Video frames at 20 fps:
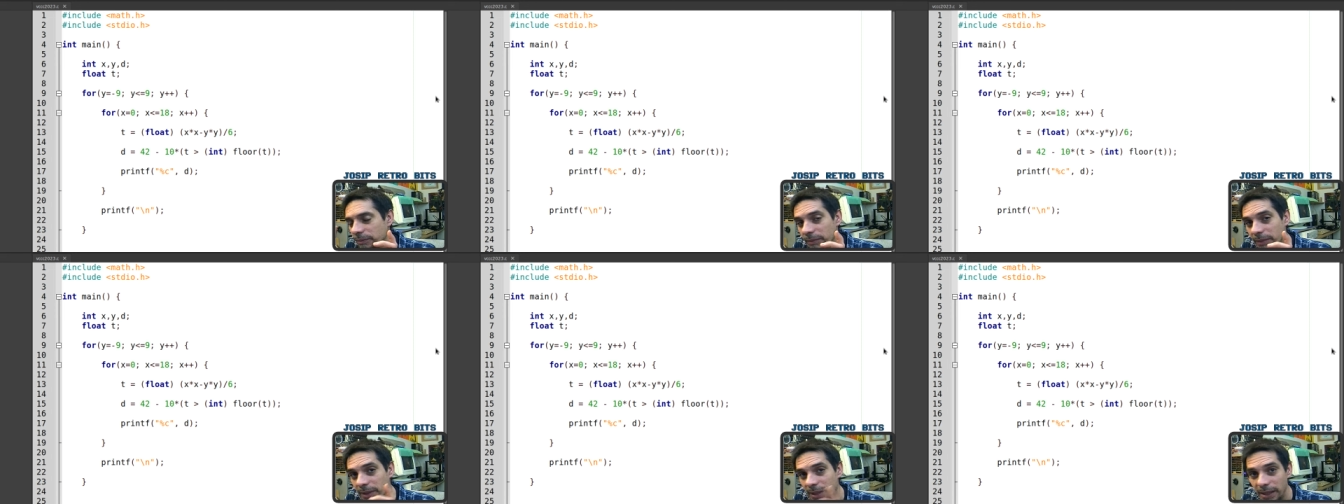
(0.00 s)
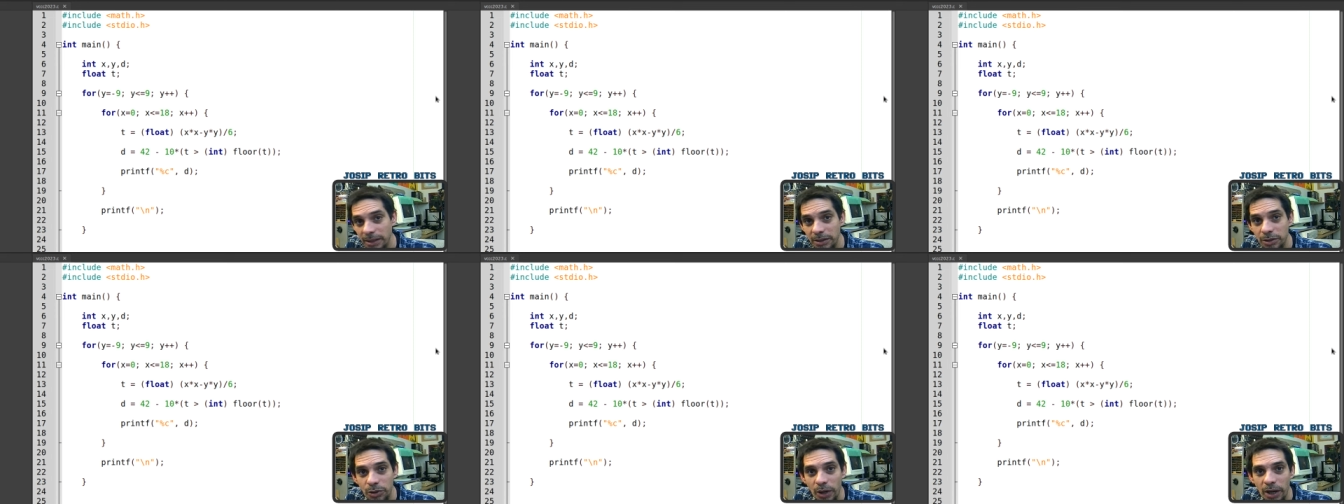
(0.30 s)

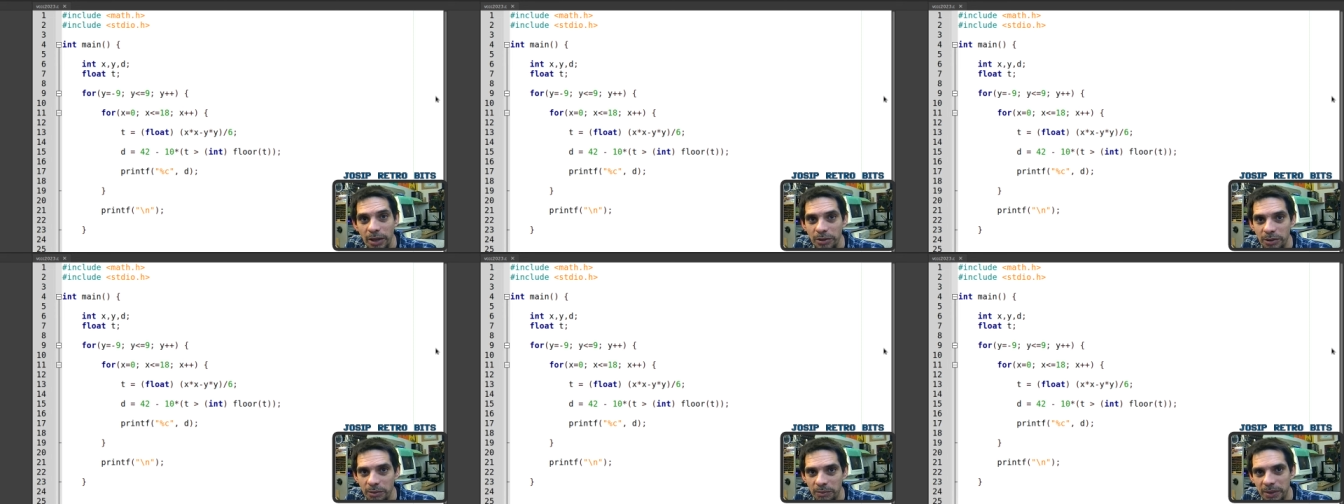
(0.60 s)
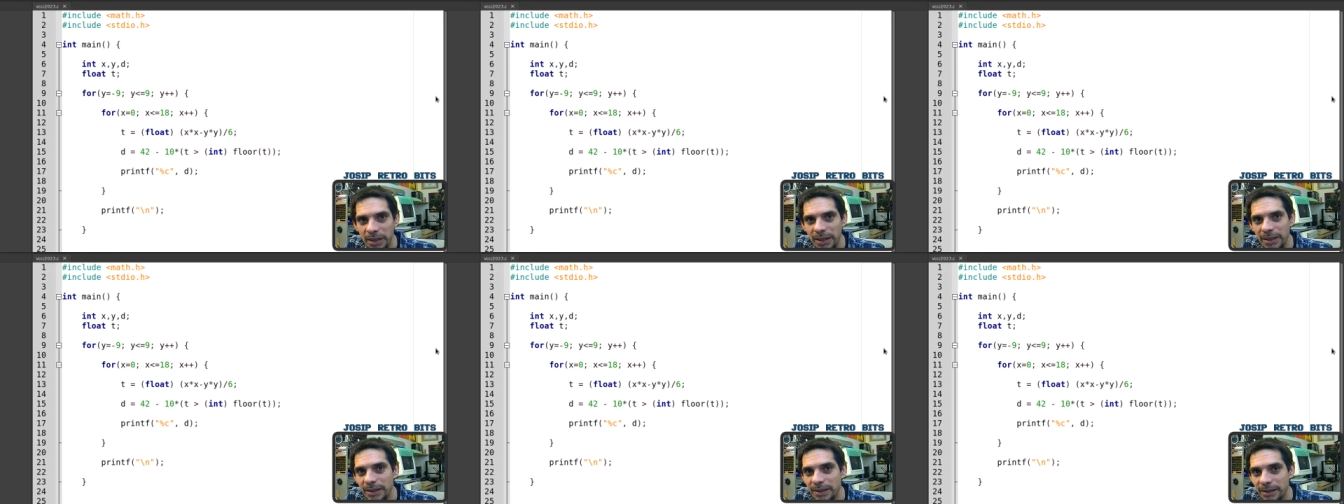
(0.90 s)
Let's try to
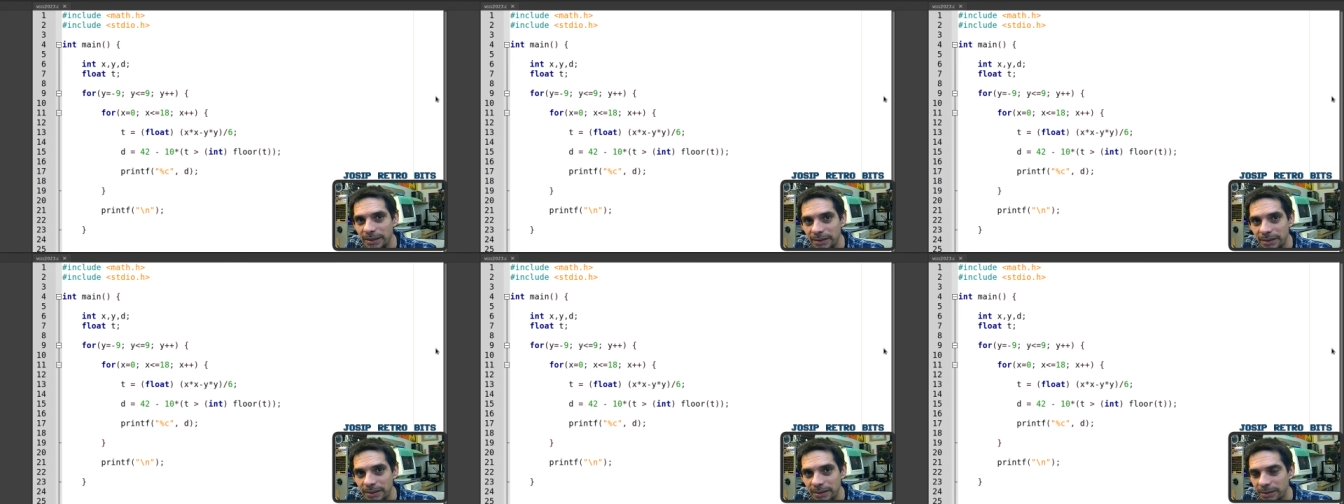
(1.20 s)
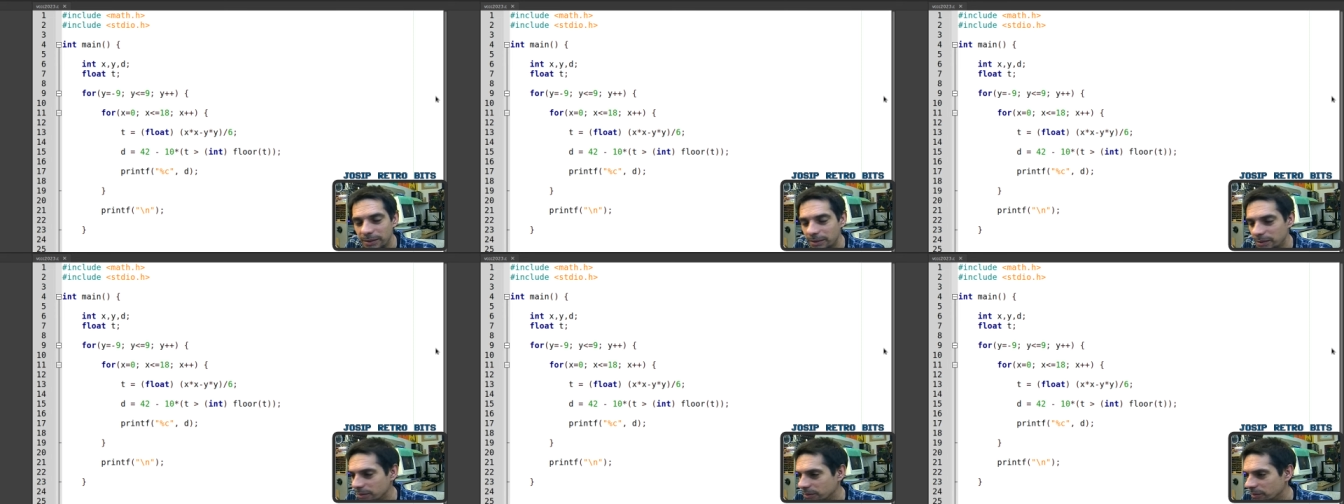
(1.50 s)
build it
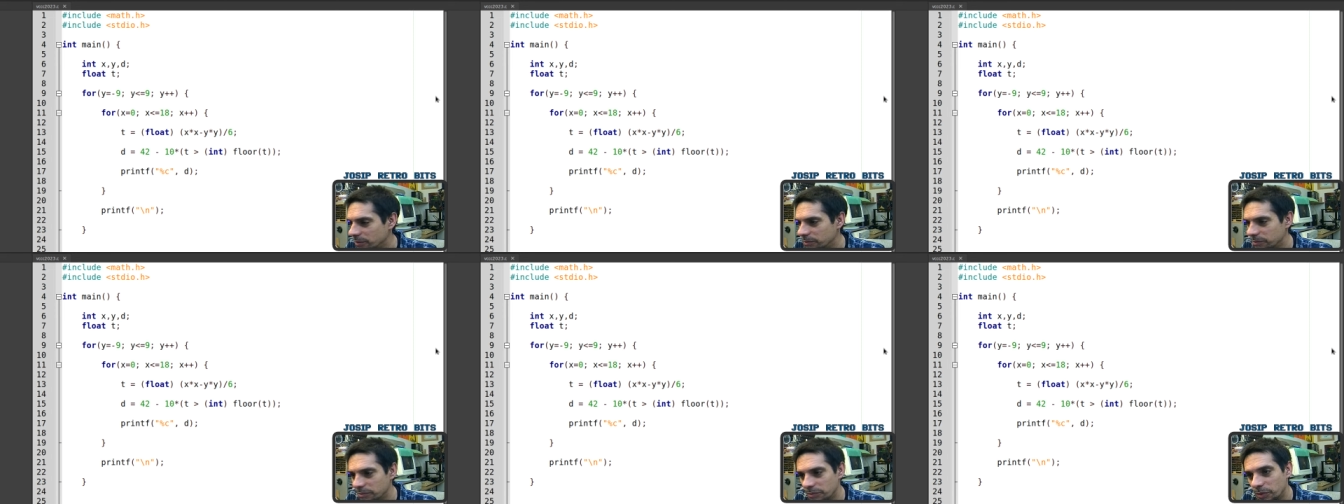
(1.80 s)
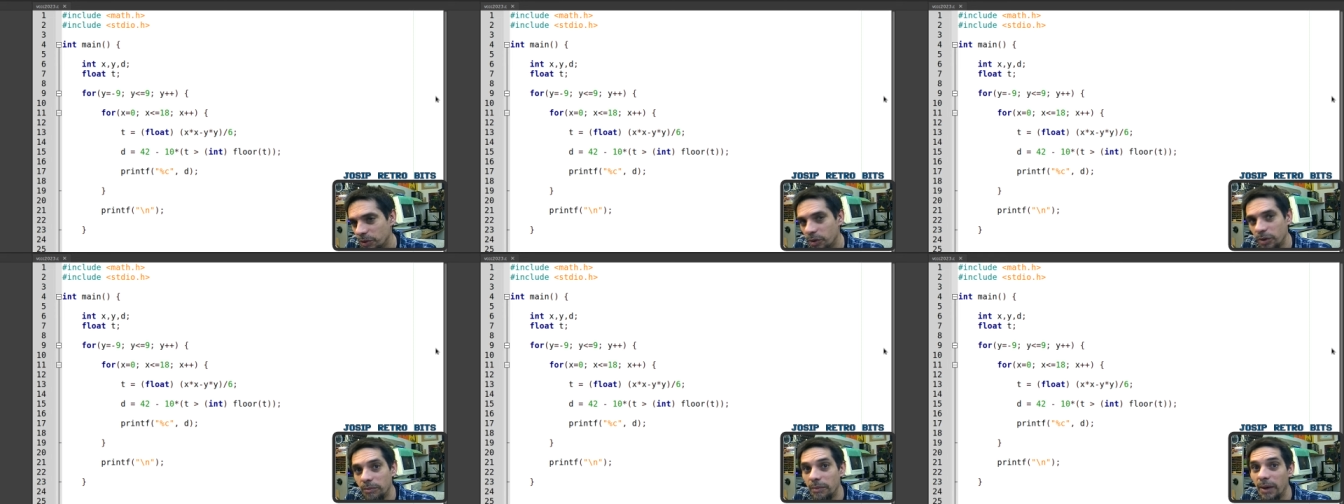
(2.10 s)

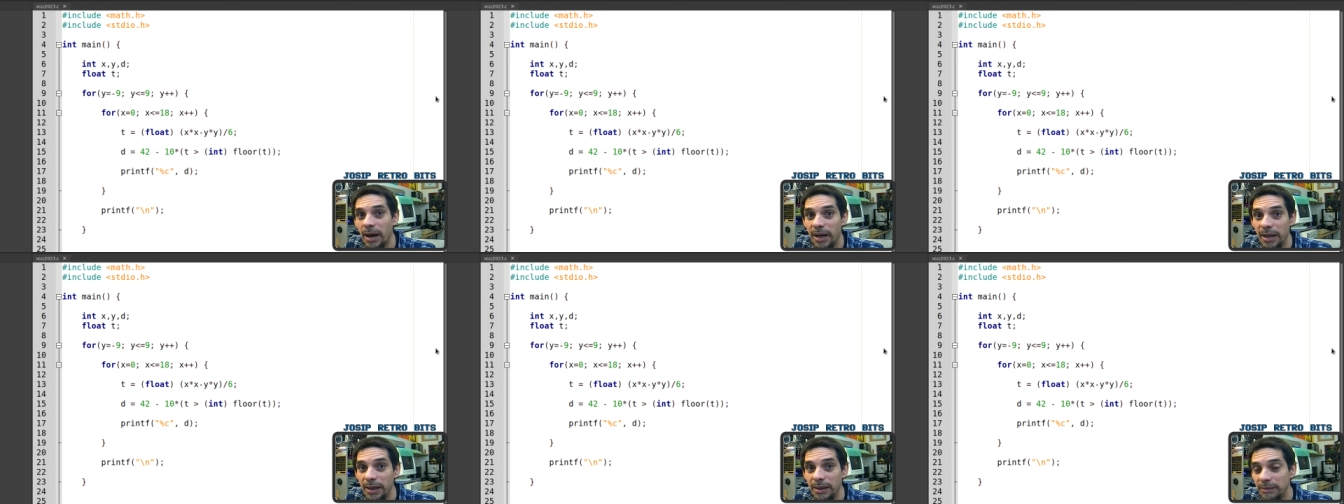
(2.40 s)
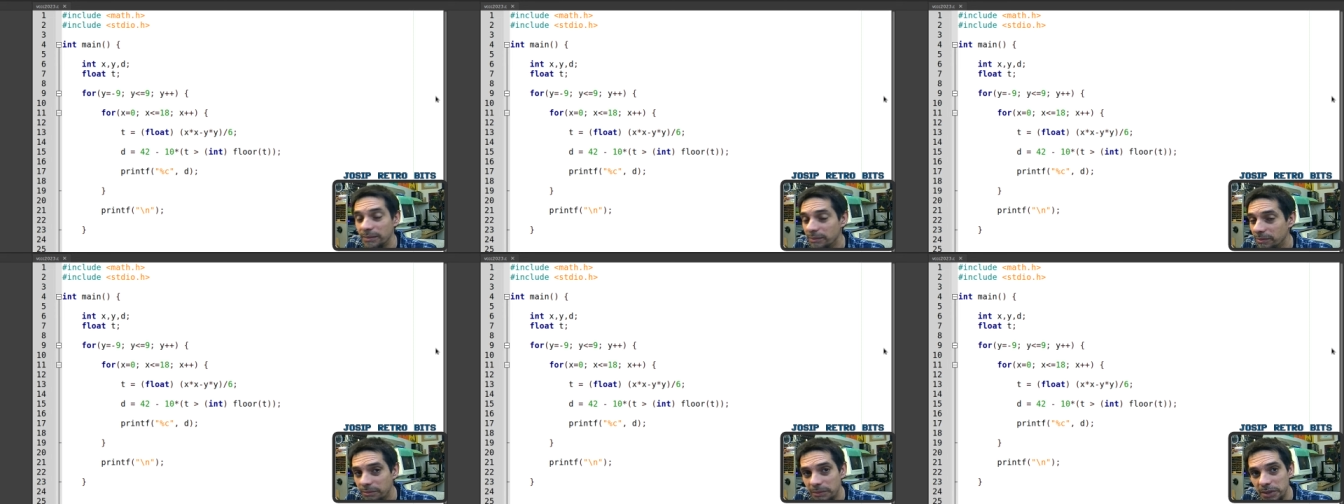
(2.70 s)
on my
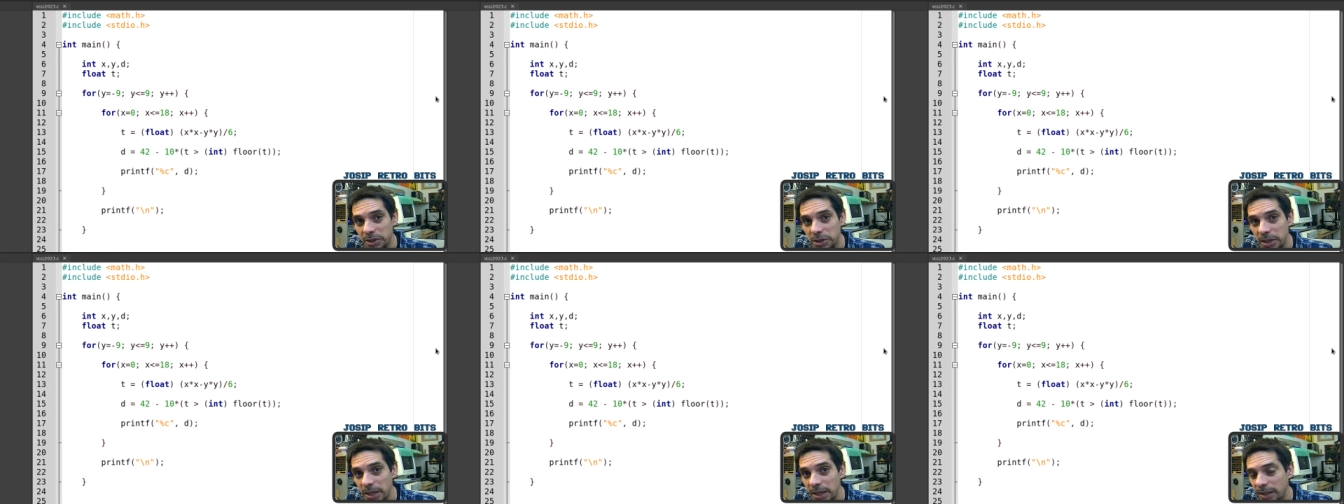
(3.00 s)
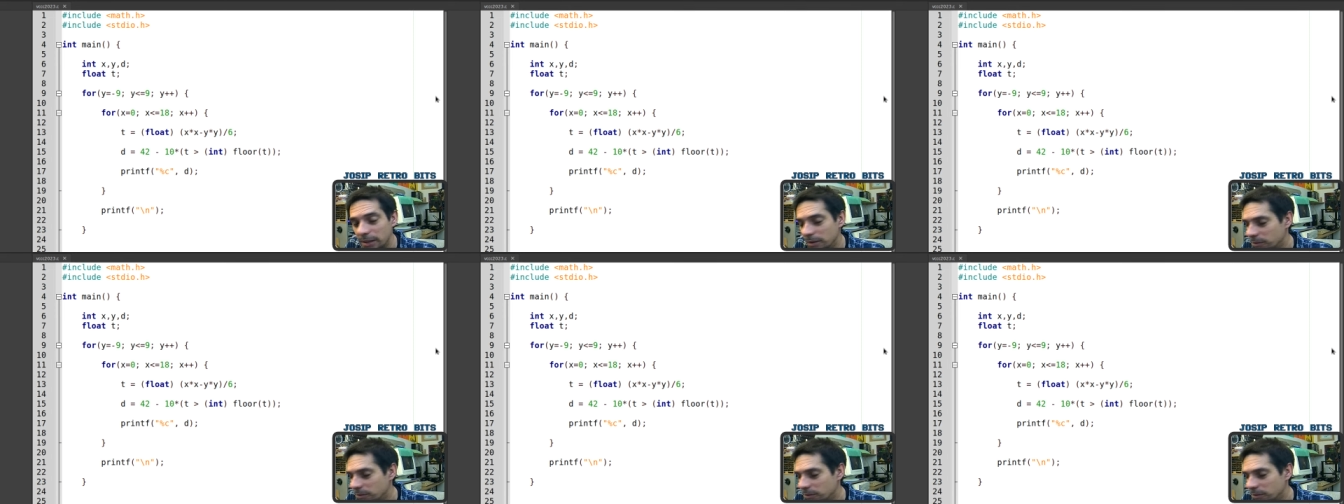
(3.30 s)
machine,